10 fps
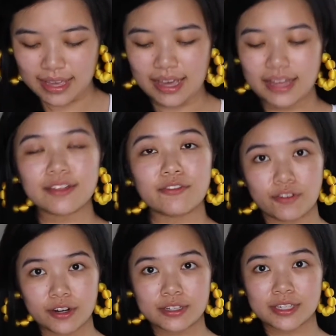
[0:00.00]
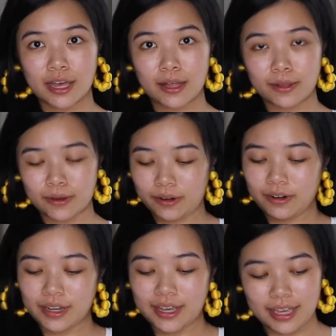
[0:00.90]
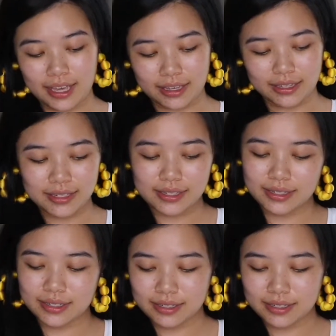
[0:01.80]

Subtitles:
And the first color is